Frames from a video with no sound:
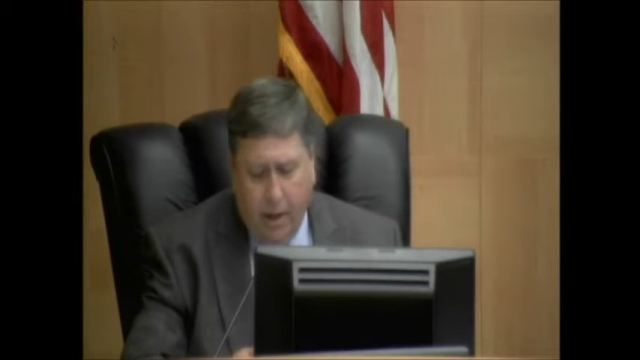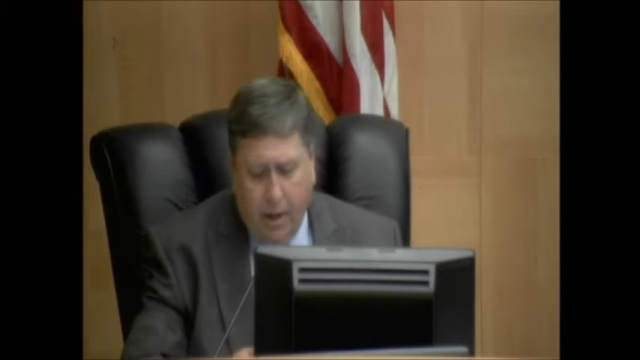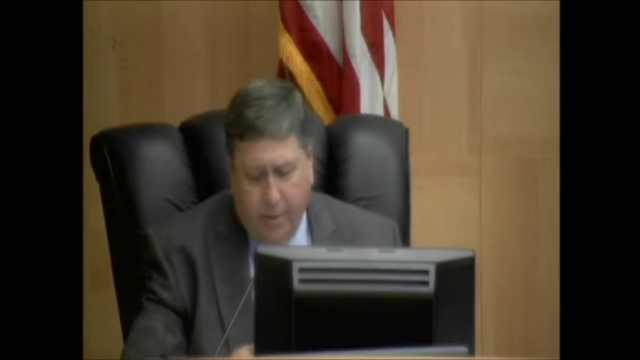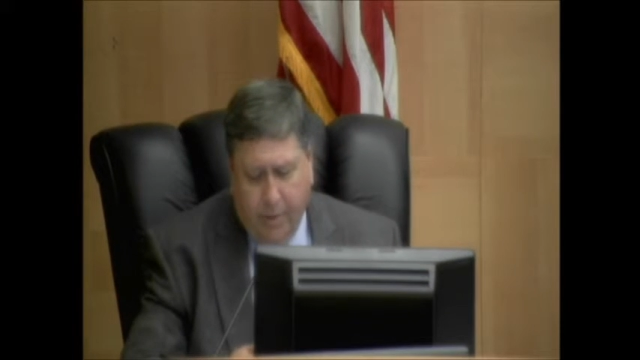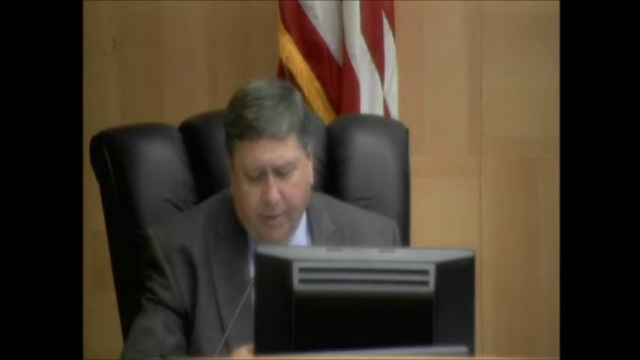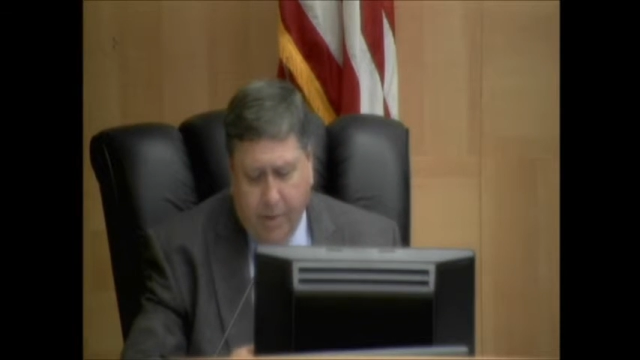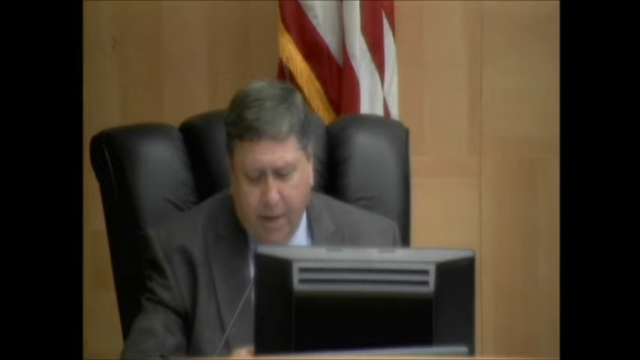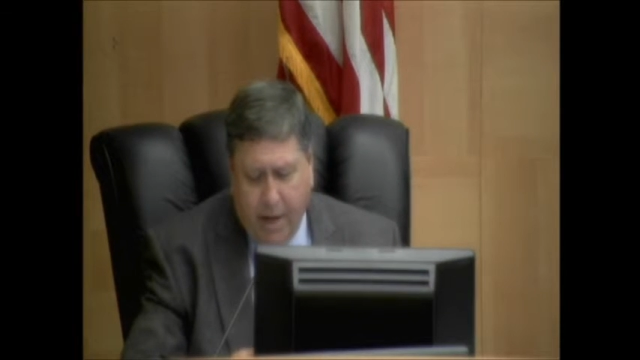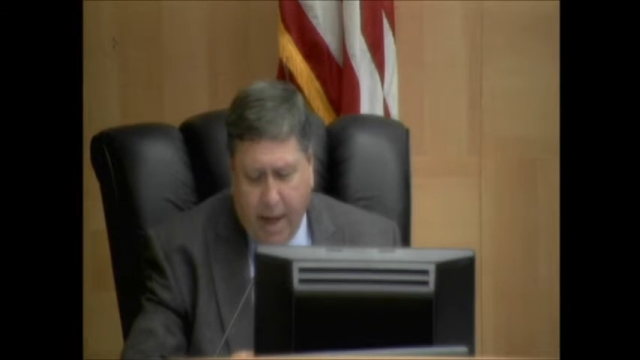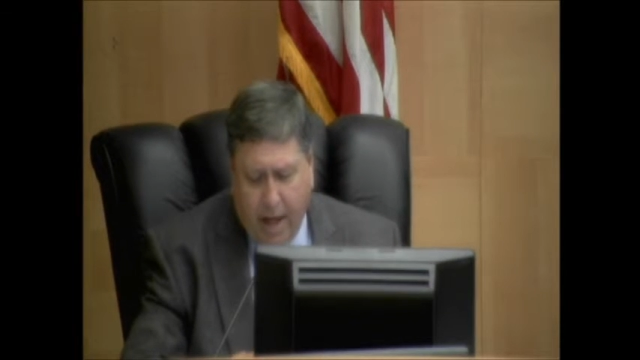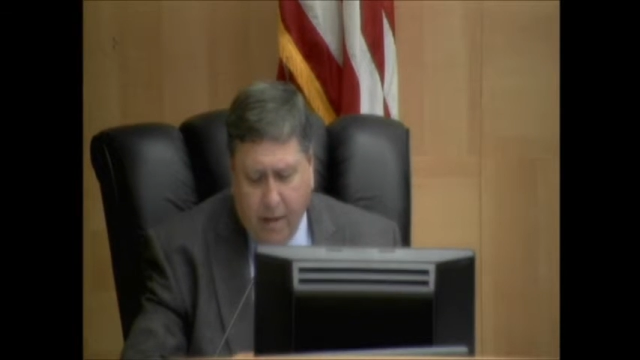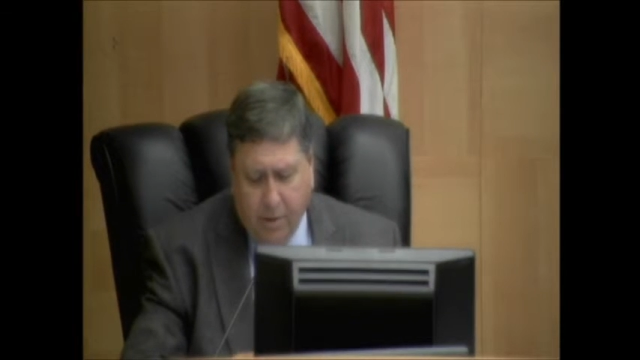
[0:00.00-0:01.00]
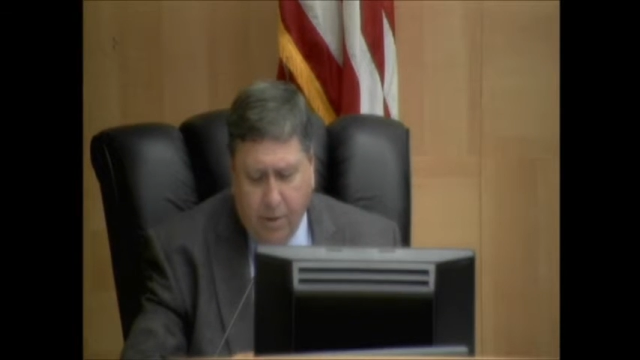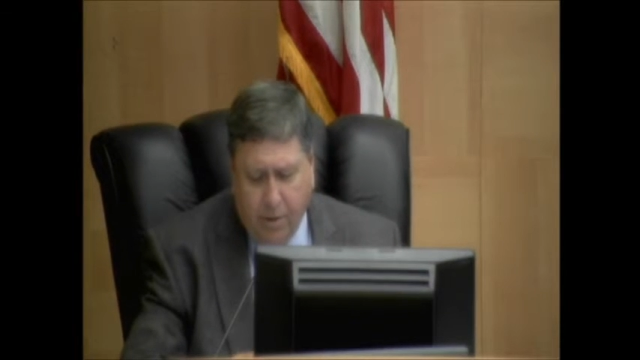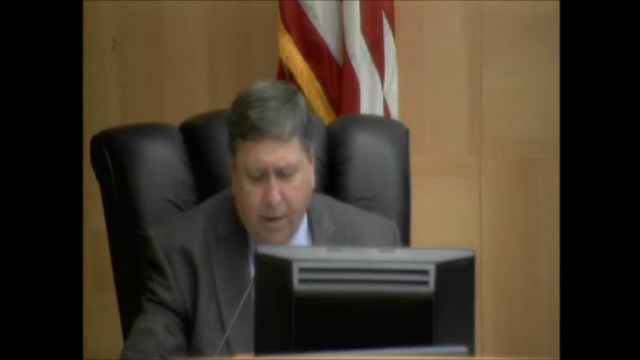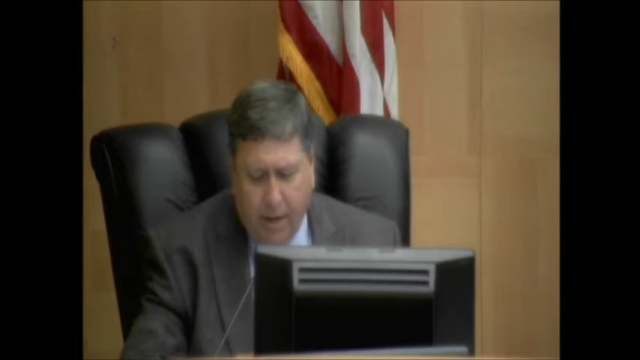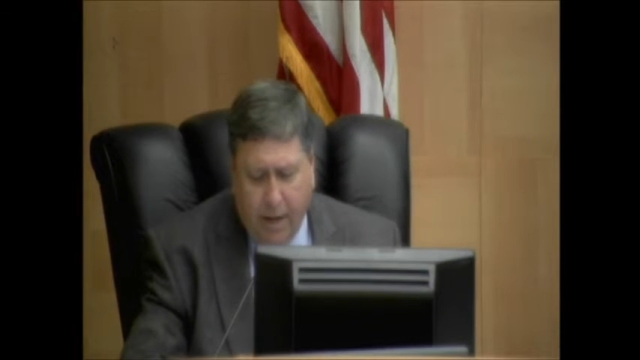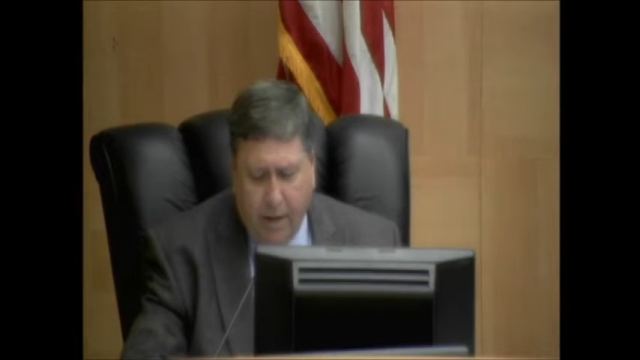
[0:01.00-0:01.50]
The city
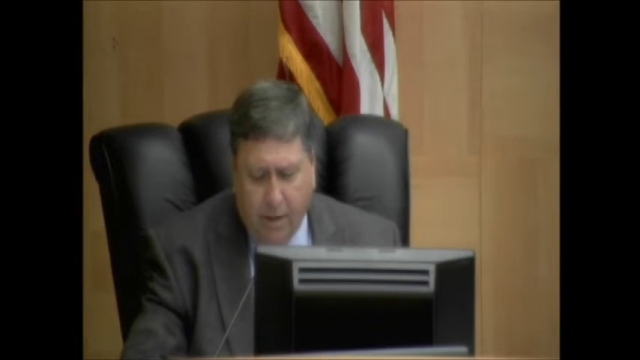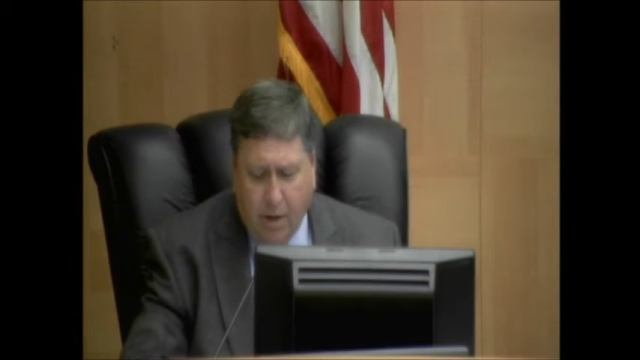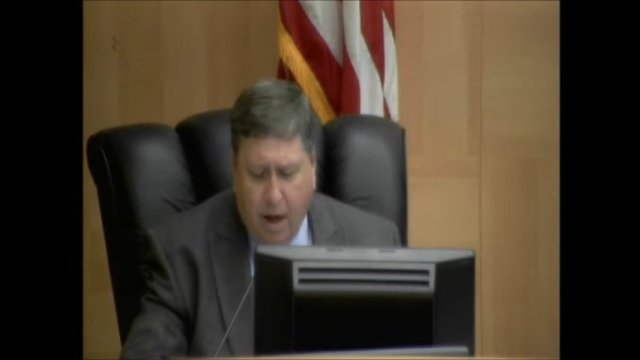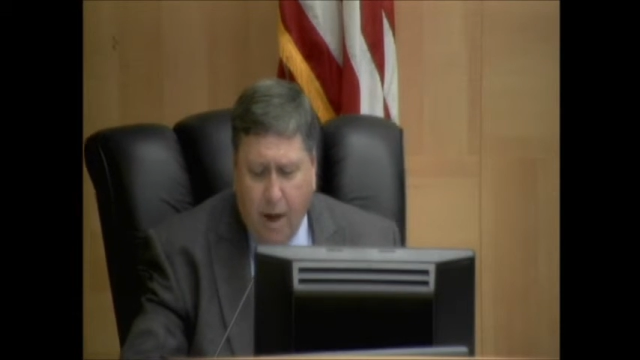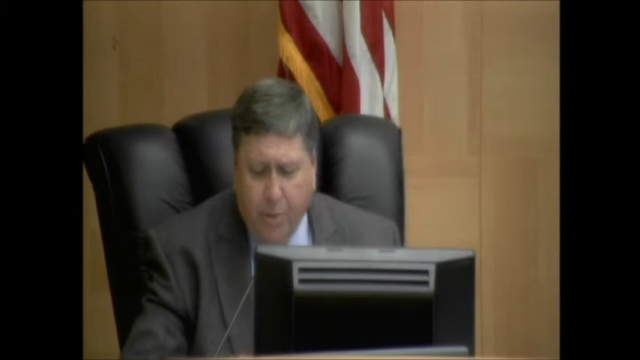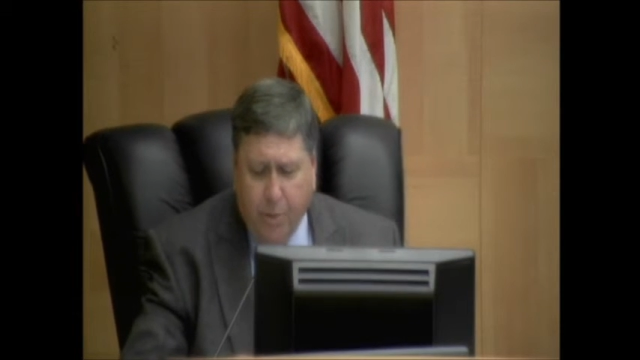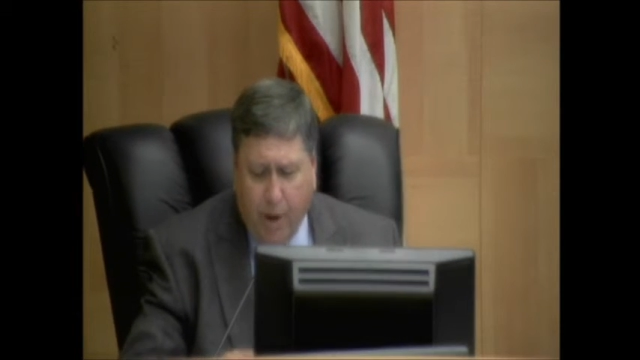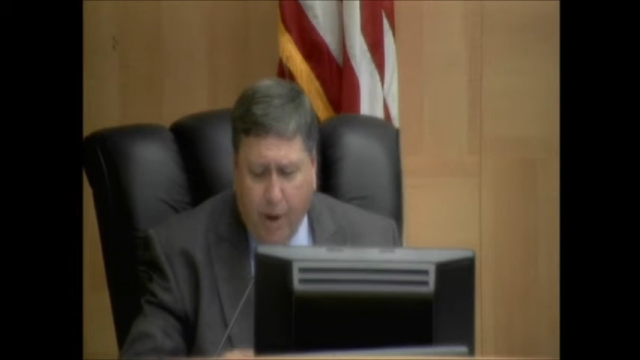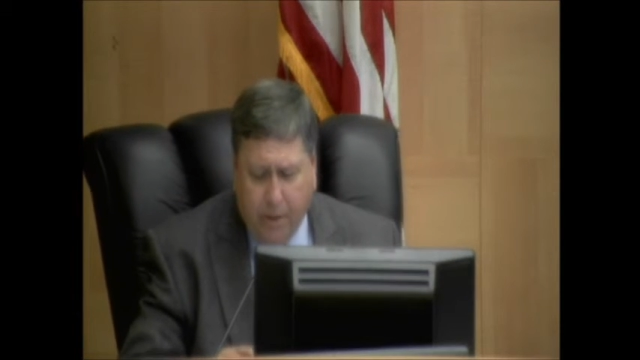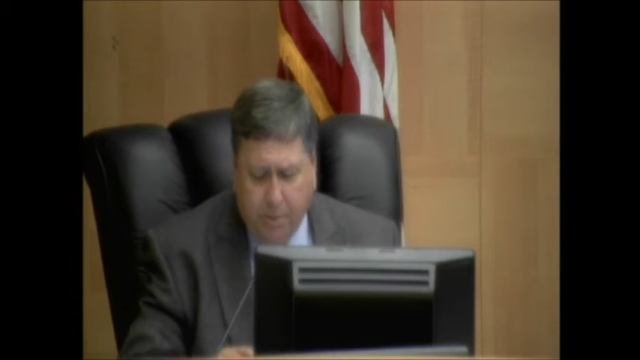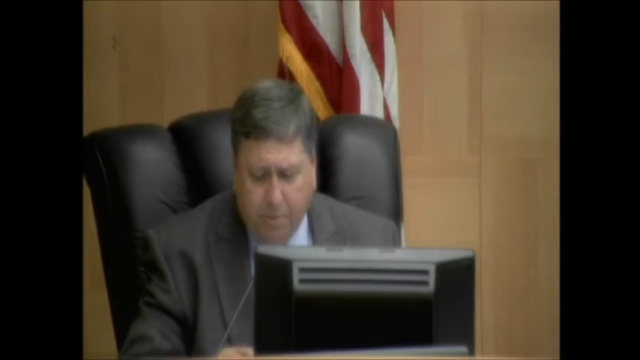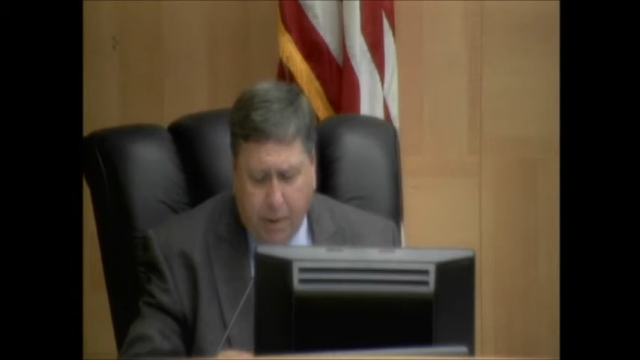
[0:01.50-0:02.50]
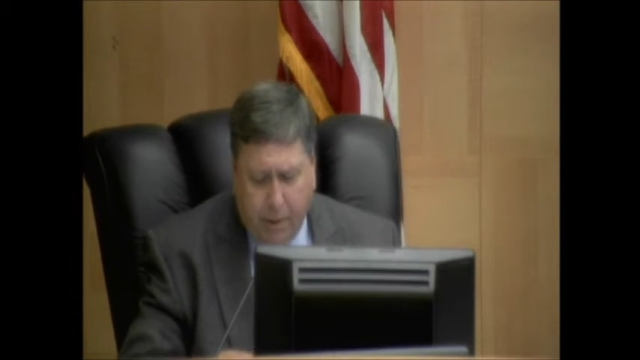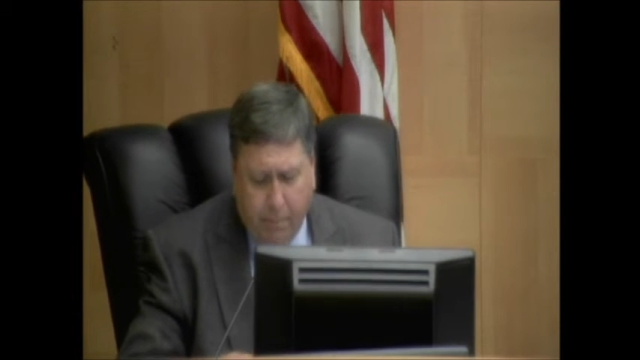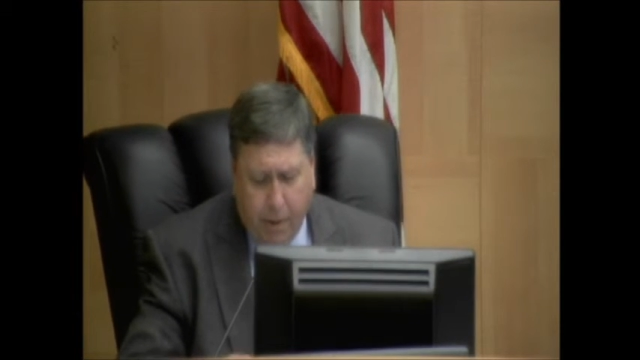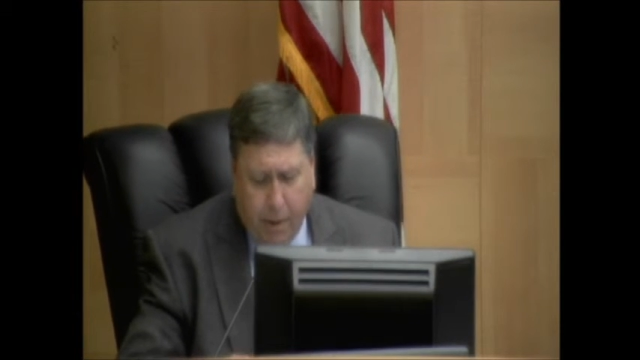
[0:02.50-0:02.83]
council has authorized me